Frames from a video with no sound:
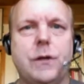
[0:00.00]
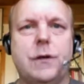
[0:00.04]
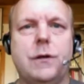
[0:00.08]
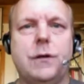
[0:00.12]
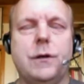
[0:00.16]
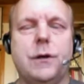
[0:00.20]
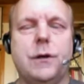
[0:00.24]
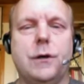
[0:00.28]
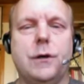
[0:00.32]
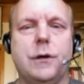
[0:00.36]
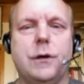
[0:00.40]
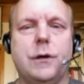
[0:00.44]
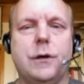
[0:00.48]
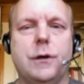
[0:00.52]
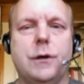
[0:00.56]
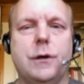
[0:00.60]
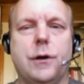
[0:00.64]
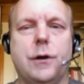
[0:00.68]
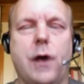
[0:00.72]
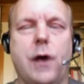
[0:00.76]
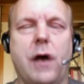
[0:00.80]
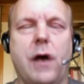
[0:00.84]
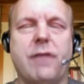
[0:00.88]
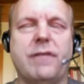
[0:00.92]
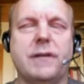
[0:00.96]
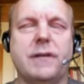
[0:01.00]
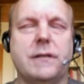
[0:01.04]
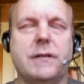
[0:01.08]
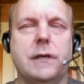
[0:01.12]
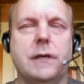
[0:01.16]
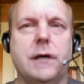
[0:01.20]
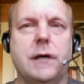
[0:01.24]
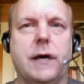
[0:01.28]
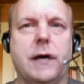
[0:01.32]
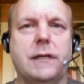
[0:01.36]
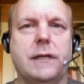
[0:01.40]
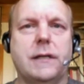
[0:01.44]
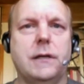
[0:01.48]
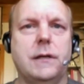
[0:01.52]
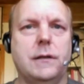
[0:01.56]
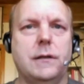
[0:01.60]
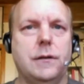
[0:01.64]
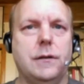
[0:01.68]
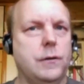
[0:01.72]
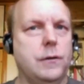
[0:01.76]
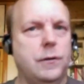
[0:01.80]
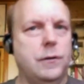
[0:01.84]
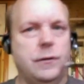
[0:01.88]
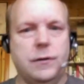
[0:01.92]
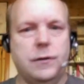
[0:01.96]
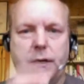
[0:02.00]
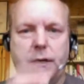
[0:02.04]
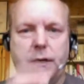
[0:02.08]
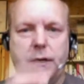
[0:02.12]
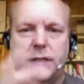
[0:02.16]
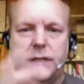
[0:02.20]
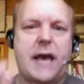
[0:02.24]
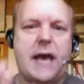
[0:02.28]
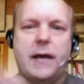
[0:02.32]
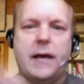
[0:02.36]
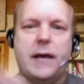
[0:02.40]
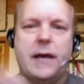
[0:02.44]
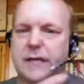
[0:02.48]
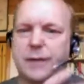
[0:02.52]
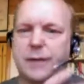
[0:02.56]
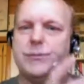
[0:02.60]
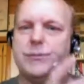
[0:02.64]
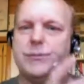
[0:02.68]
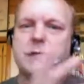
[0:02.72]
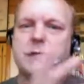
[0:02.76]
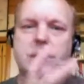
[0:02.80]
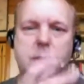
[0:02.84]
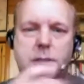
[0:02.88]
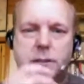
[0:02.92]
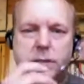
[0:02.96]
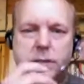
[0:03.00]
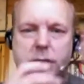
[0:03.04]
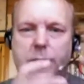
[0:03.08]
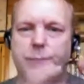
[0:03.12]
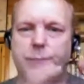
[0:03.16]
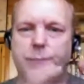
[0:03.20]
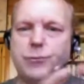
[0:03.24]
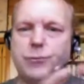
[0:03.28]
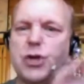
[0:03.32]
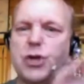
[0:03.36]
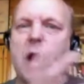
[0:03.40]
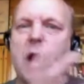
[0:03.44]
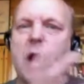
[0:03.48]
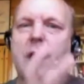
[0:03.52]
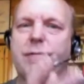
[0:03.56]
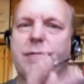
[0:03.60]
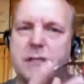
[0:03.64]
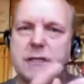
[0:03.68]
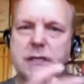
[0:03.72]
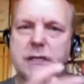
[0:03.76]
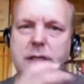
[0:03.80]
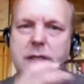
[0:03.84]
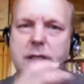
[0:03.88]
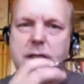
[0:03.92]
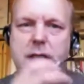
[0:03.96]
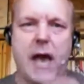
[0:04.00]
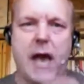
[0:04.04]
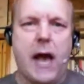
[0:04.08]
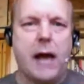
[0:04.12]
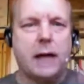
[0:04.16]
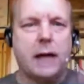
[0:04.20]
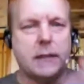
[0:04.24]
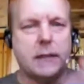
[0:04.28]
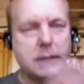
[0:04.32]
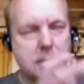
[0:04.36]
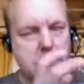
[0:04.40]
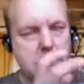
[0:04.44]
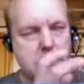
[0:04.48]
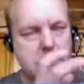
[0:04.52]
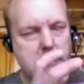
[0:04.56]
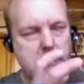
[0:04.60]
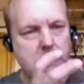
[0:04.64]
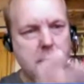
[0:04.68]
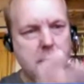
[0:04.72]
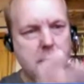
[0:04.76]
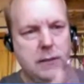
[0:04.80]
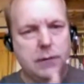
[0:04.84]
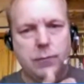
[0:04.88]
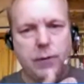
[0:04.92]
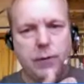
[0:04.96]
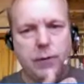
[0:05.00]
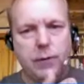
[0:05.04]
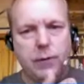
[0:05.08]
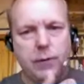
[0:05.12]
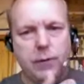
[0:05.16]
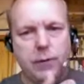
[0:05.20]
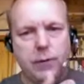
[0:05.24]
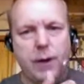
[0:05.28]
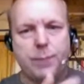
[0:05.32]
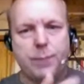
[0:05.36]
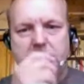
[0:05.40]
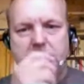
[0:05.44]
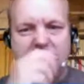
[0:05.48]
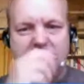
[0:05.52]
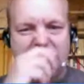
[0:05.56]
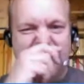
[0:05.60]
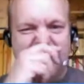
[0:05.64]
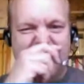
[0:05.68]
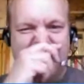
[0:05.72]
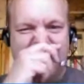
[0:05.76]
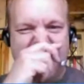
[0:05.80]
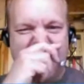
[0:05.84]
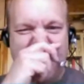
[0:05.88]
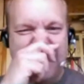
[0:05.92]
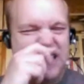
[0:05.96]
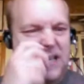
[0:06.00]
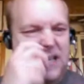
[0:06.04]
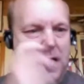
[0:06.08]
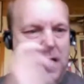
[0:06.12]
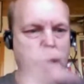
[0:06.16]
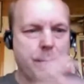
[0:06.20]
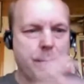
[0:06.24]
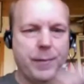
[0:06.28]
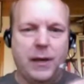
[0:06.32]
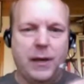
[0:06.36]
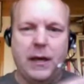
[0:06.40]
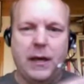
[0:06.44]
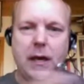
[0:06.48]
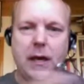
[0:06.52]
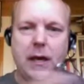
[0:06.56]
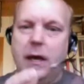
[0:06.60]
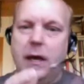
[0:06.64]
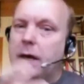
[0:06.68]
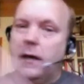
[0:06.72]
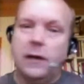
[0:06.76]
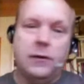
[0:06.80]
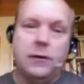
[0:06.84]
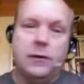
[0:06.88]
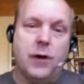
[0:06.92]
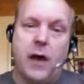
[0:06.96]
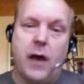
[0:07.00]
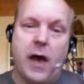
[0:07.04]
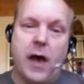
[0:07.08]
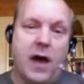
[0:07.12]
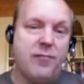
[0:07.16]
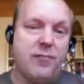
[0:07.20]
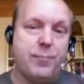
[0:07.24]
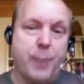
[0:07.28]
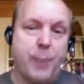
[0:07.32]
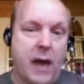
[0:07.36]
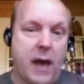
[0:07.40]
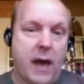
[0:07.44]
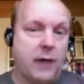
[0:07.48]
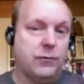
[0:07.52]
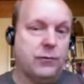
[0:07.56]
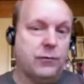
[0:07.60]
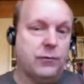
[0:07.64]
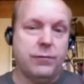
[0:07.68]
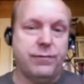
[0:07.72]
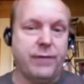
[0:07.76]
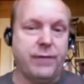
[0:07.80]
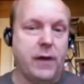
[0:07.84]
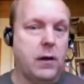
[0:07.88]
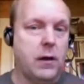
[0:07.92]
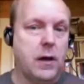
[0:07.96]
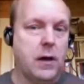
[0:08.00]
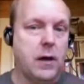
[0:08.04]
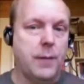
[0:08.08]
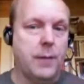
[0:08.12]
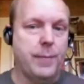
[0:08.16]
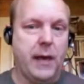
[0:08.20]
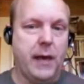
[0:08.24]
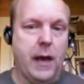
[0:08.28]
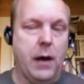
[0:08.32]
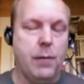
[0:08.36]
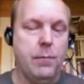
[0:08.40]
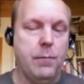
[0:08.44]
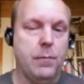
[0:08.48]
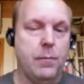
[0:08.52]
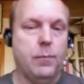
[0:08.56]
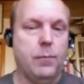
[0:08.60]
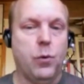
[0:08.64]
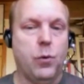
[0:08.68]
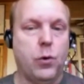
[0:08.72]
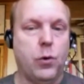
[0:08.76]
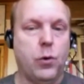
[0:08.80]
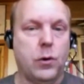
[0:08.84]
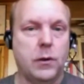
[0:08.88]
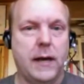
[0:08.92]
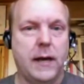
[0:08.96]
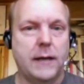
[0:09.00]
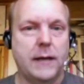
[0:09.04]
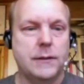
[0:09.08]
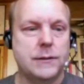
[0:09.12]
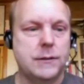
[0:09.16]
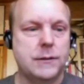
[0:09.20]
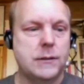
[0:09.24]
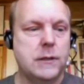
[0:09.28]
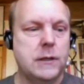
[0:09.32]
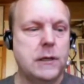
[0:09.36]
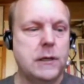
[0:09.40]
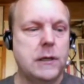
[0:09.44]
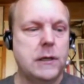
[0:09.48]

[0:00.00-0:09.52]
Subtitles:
You know, you have a test, some Java syntax representing a test coming in, and you have pass or fail coming out, more or less.